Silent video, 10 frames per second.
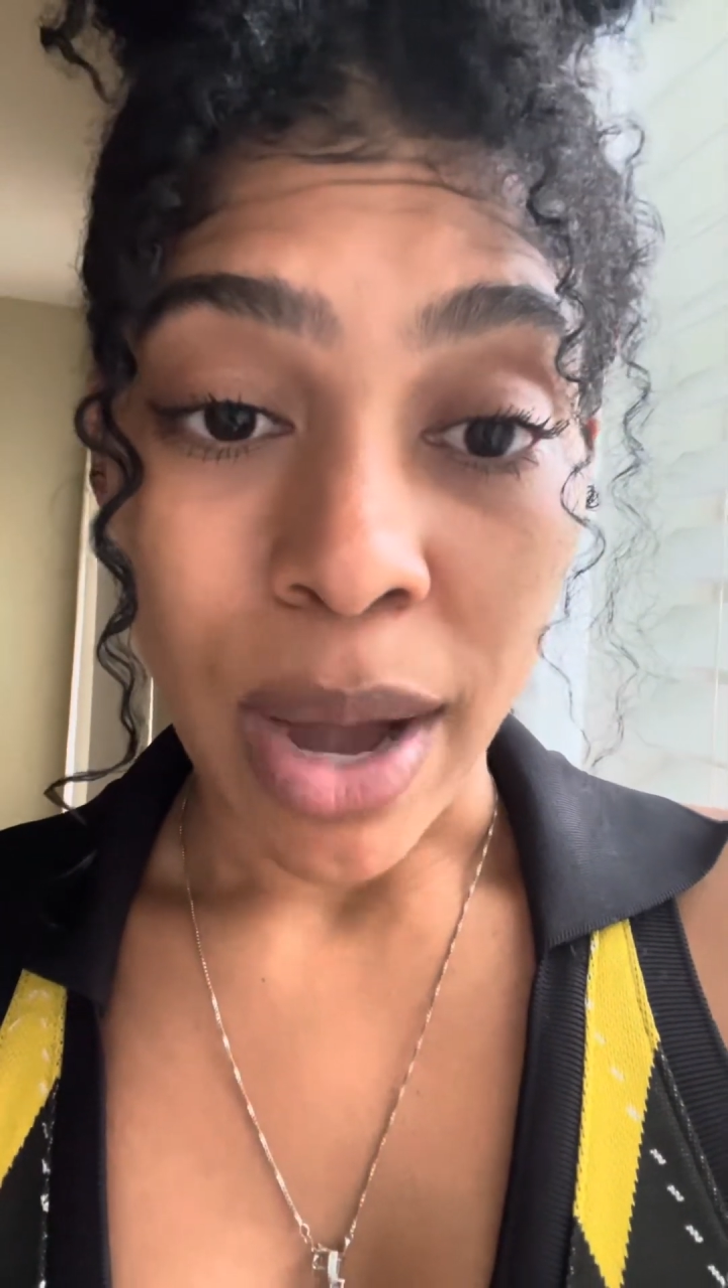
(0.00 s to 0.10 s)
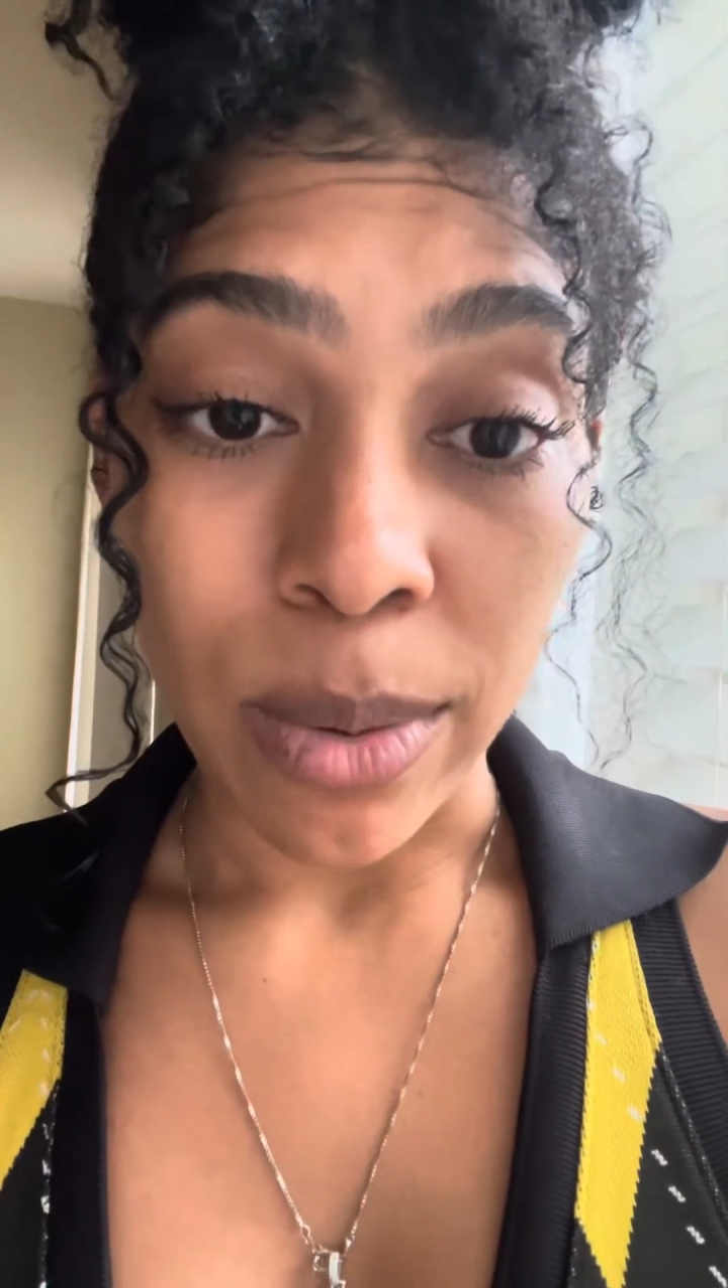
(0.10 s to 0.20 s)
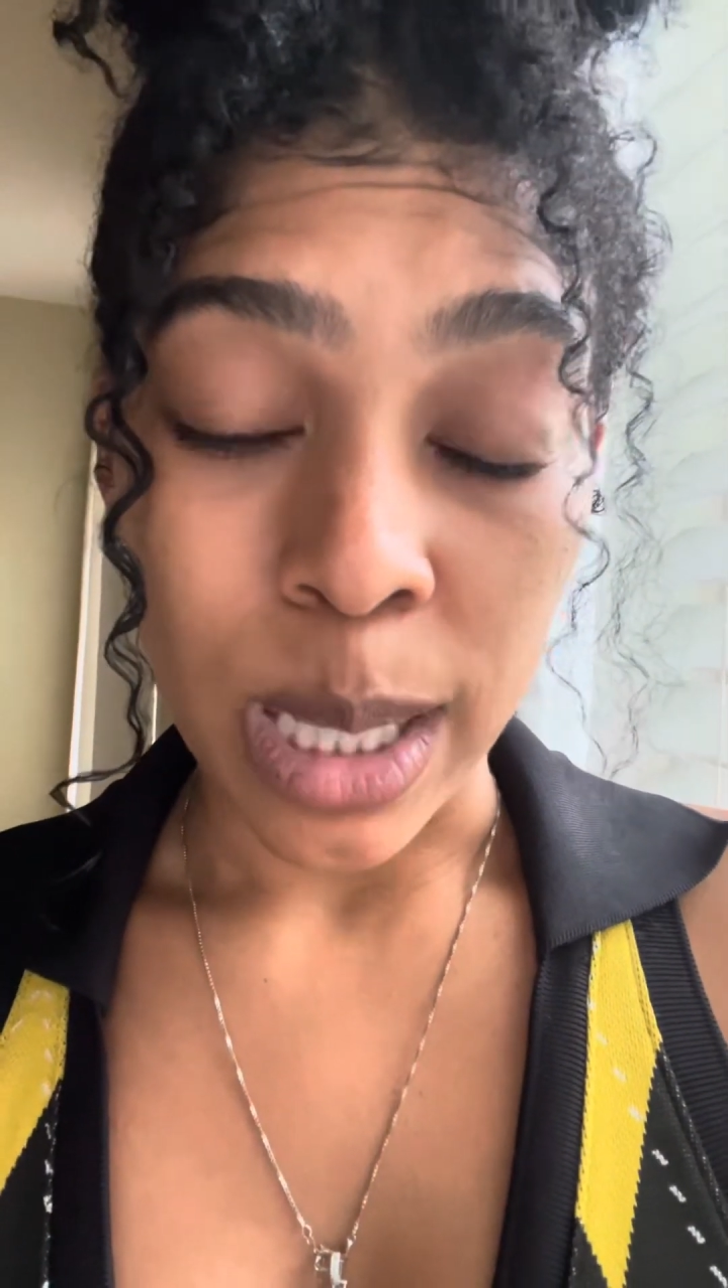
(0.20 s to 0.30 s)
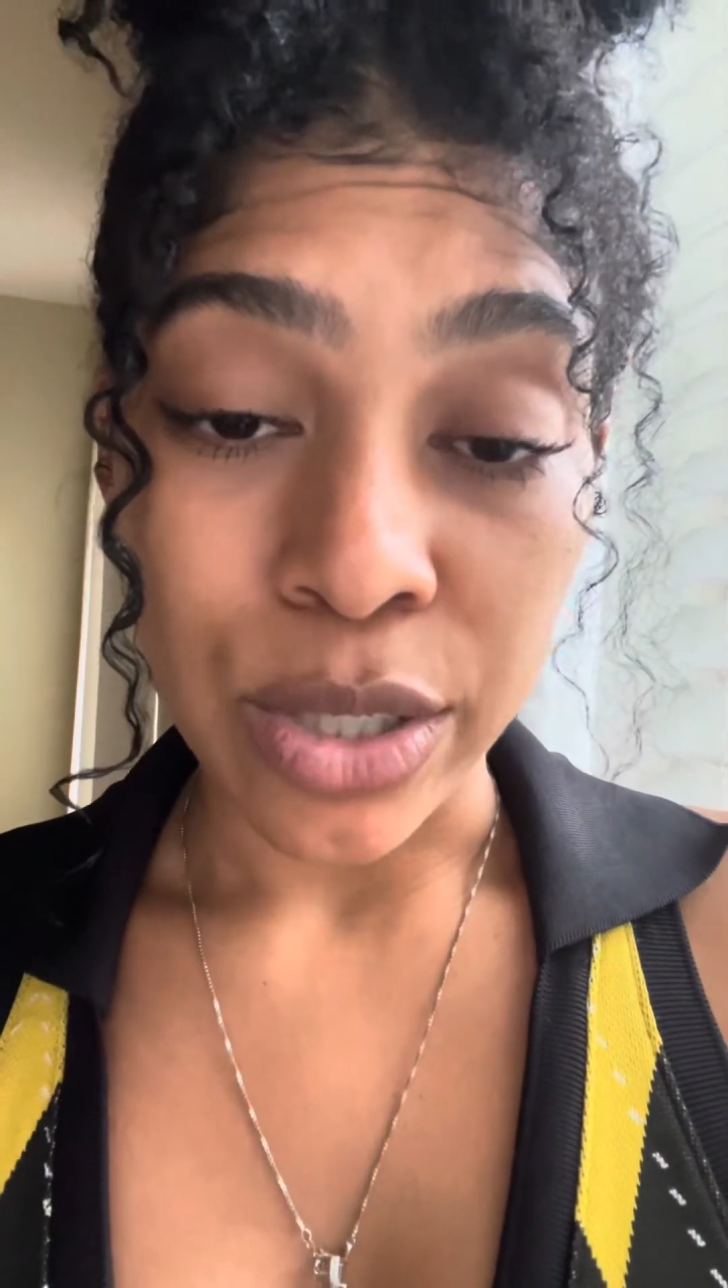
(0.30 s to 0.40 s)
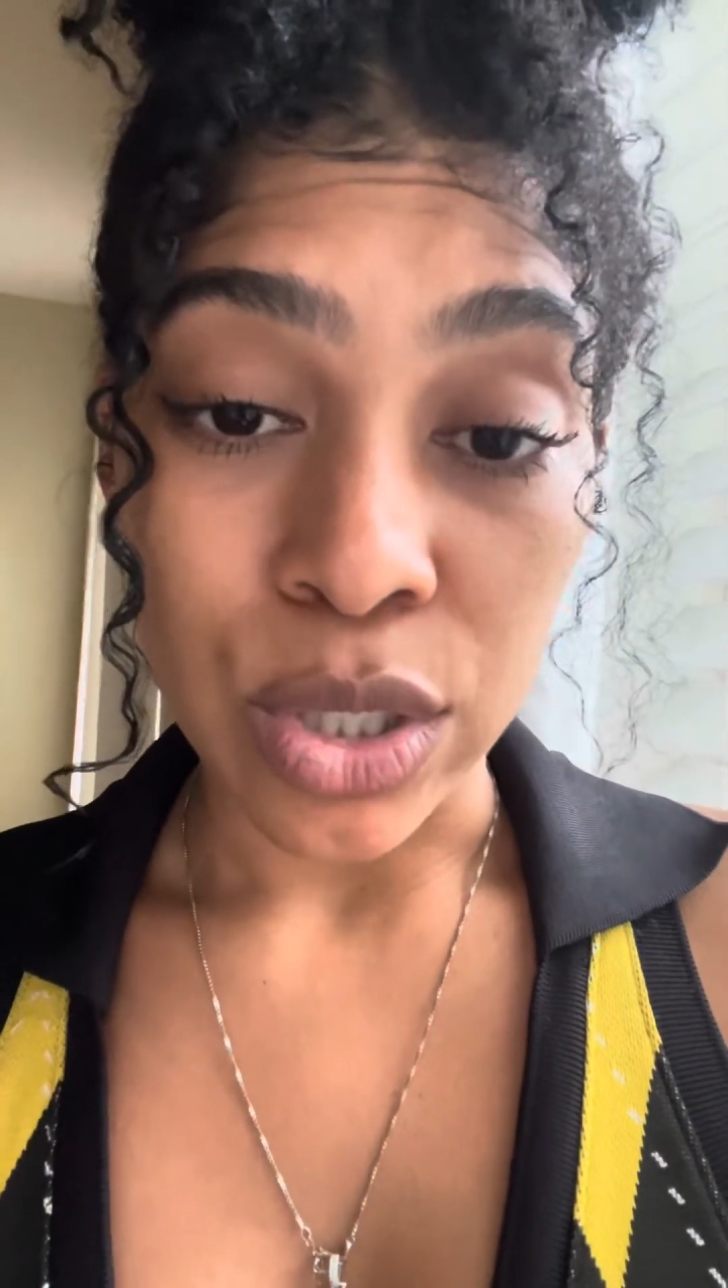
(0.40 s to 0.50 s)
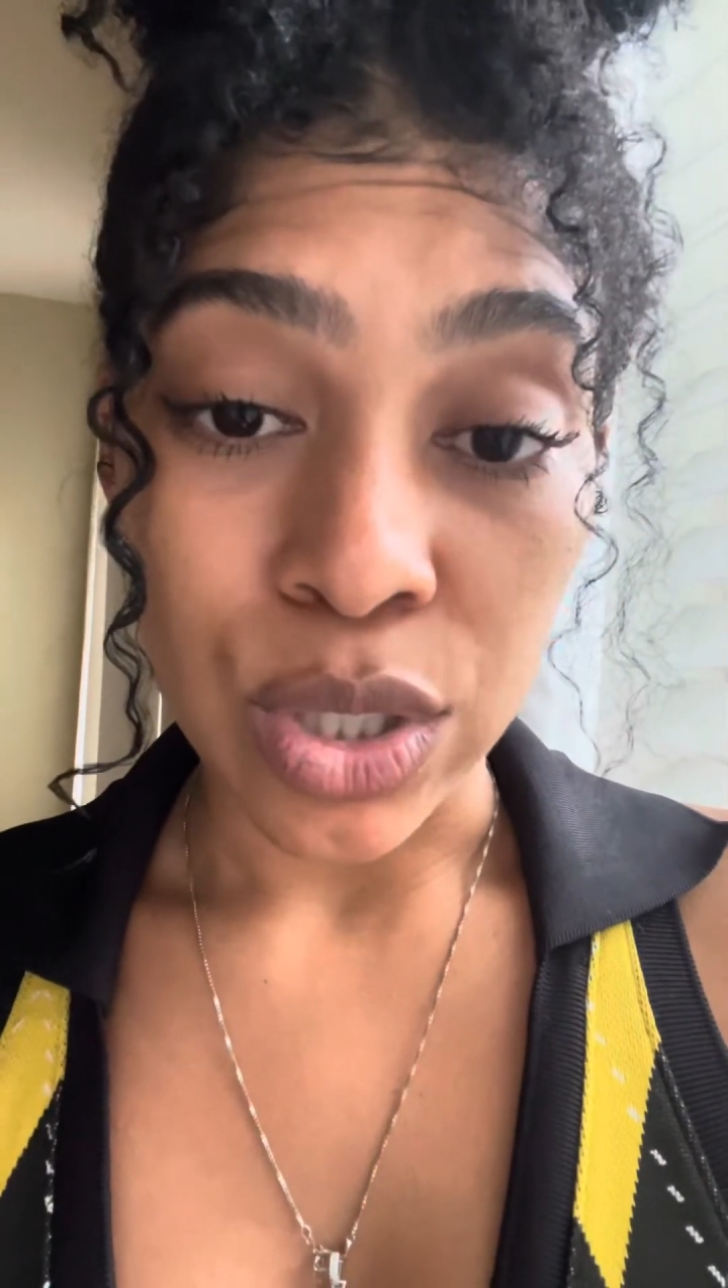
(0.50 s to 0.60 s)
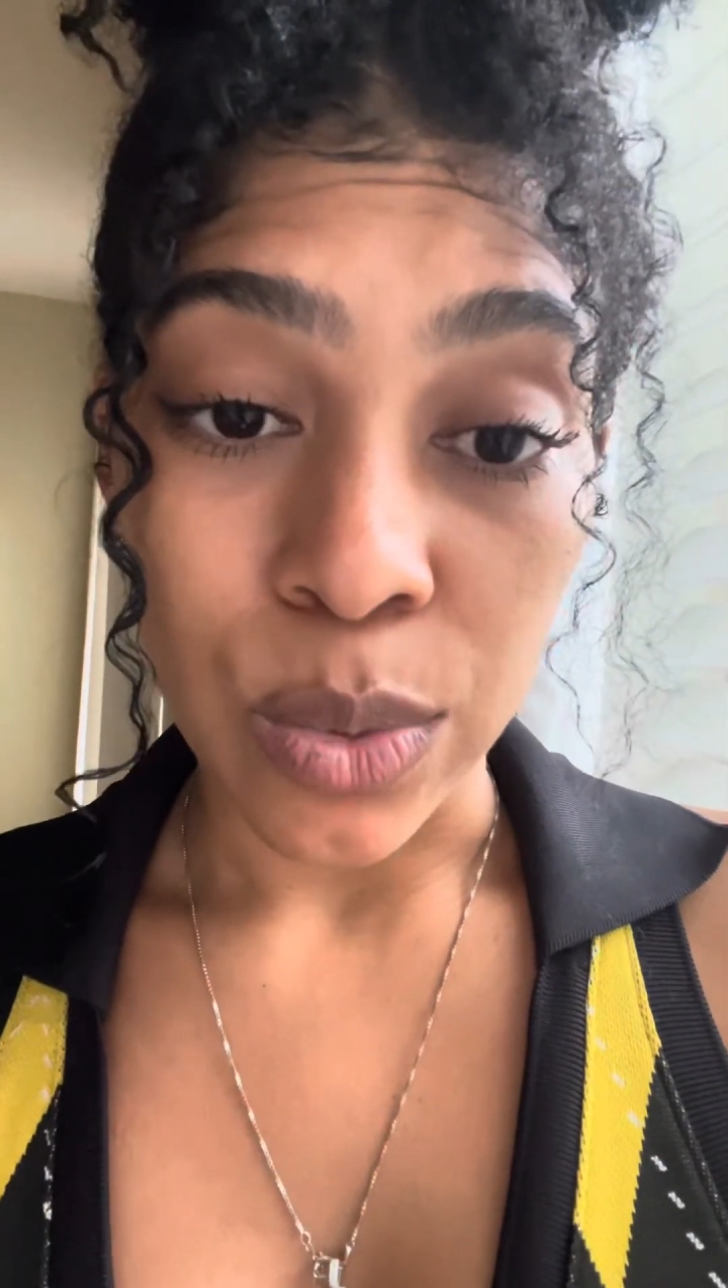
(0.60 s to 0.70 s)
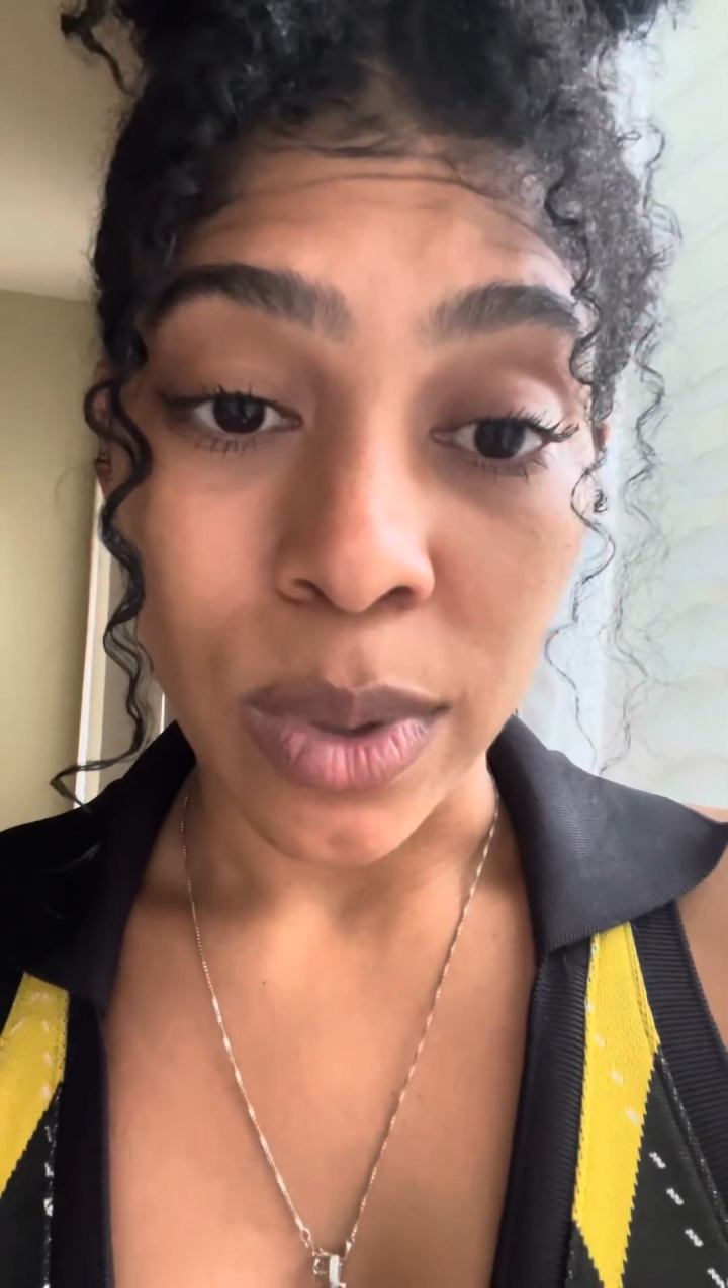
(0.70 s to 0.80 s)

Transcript: relationship